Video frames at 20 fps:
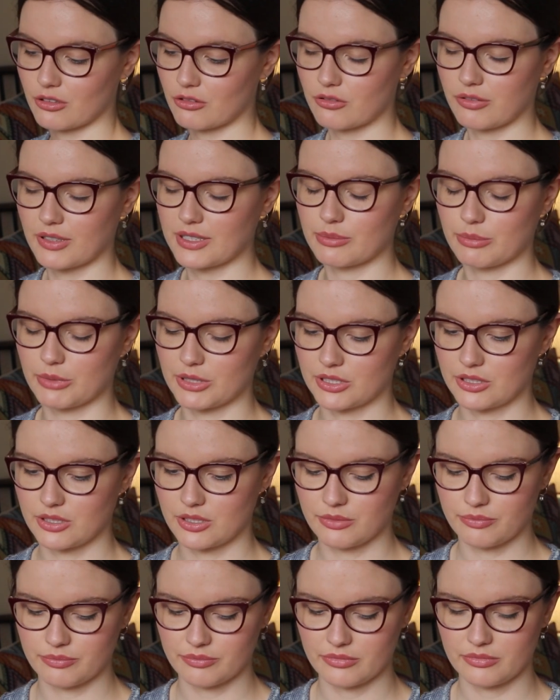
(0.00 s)

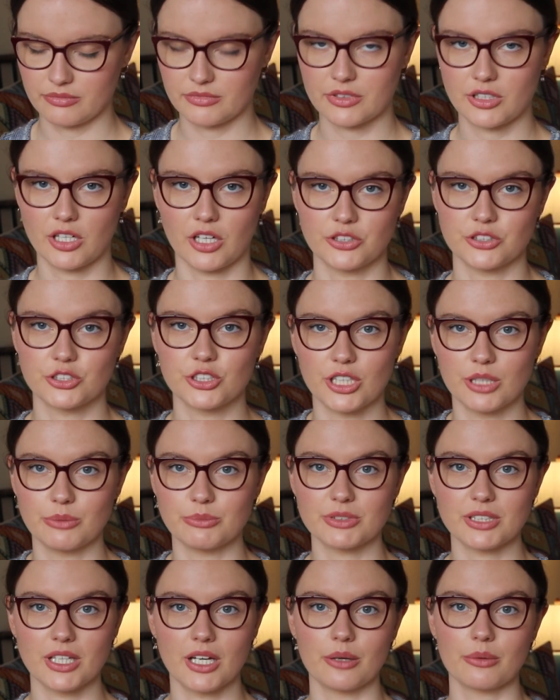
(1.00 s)
Christmas
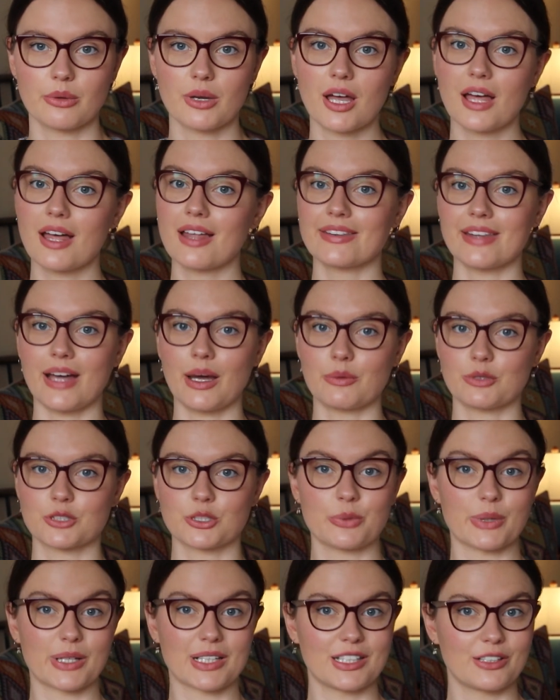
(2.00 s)
costume, so that was
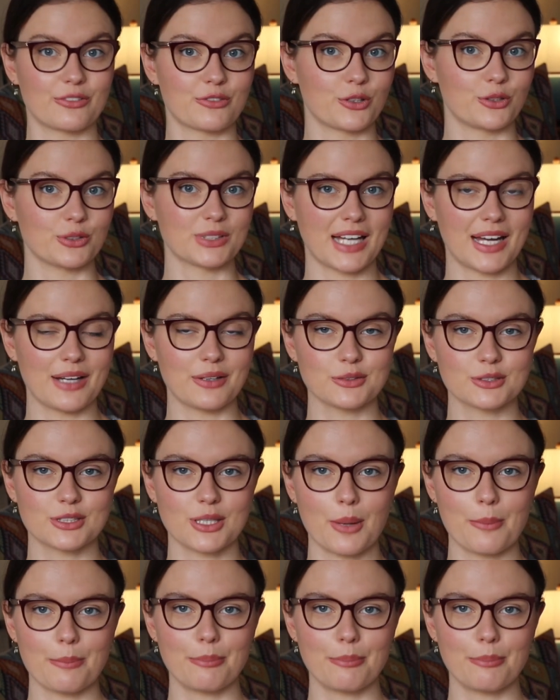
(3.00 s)
quickly ruled out.